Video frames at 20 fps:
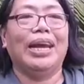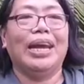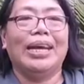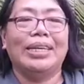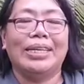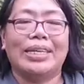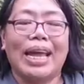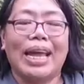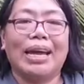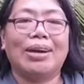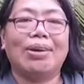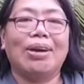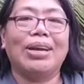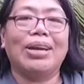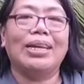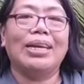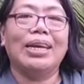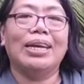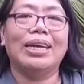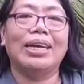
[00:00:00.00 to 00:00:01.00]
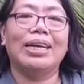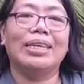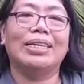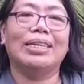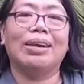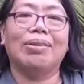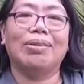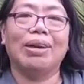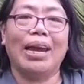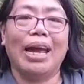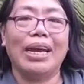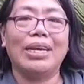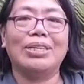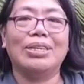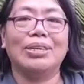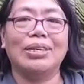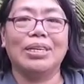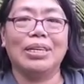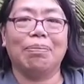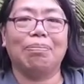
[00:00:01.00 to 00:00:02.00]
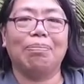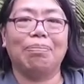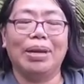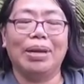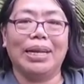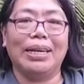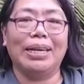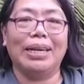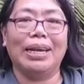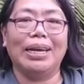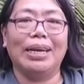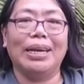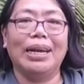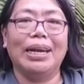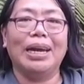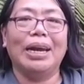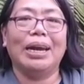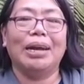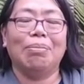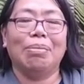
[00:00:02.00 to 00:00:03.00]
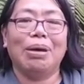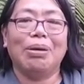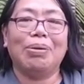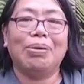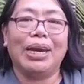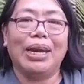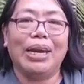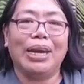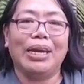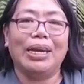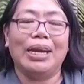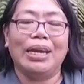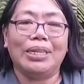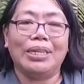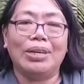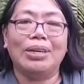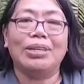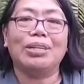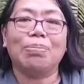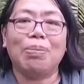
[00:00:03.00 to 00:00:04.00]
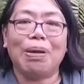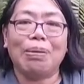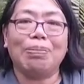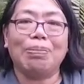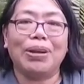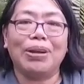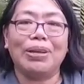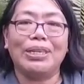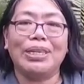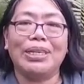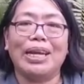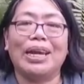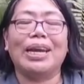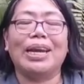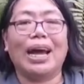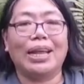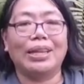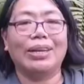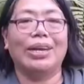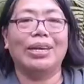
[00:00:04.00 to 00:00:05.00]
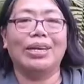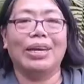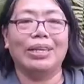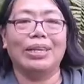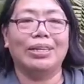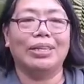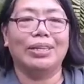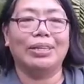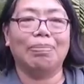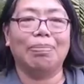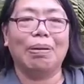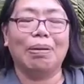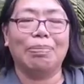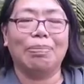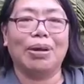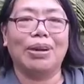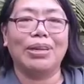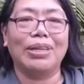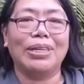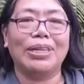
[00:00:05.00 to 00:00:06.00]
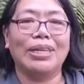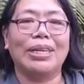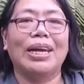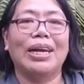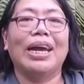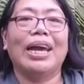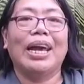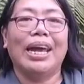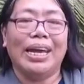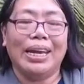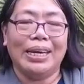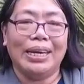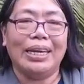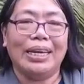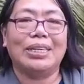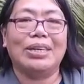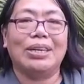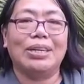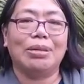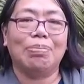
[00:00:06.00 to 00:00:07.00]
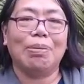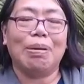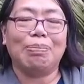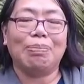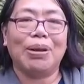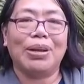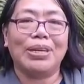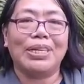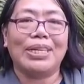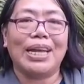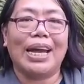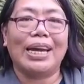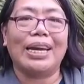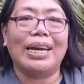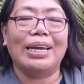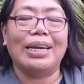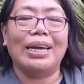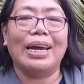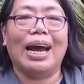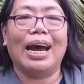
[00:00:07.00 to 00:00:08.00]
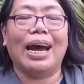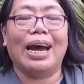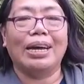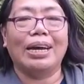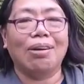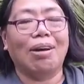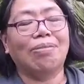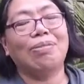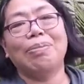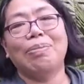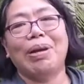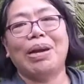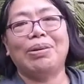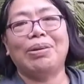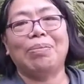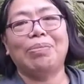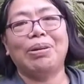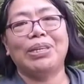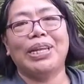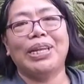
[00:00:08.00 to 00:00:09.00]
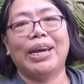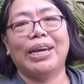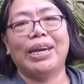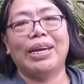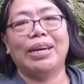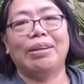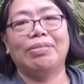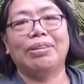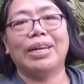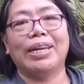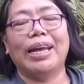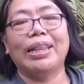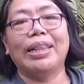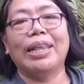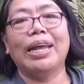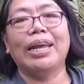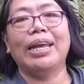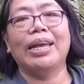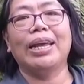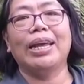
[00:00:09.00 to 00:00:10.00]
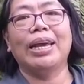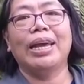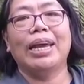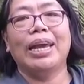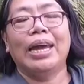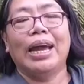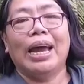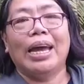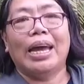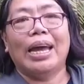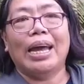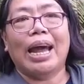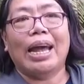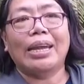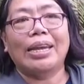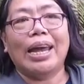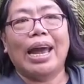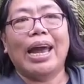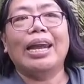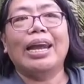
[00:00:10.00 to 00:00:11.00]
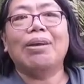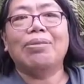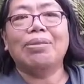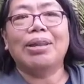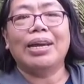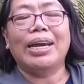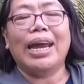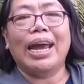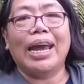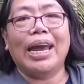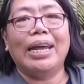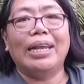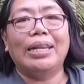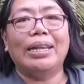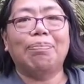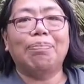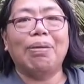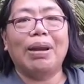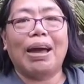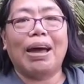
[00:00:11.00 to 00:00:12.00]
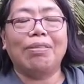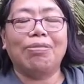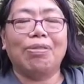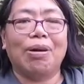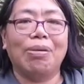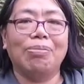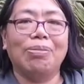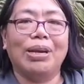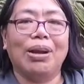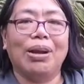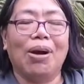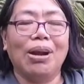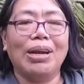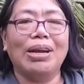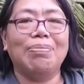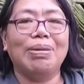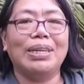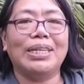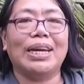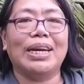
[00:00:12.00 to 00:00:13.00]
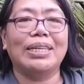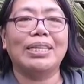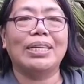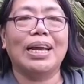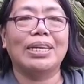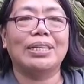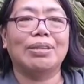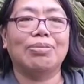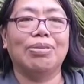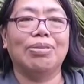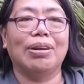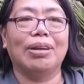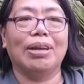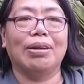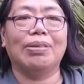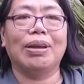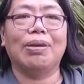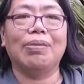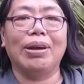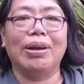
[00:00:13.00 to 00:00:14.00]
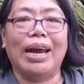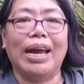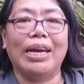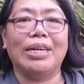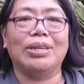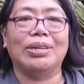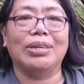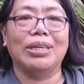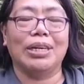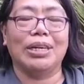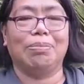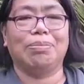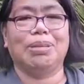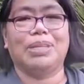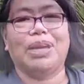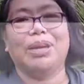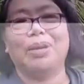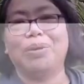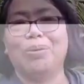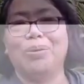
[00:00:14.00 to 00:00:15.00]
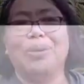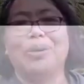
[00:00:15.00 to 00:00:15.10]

Second is the relationship building between indigenous peoples and other indigenous peoples, indigenous peoples and uh, government representatives. I think at the end of the day, the platform will only be successful if the relationships are good.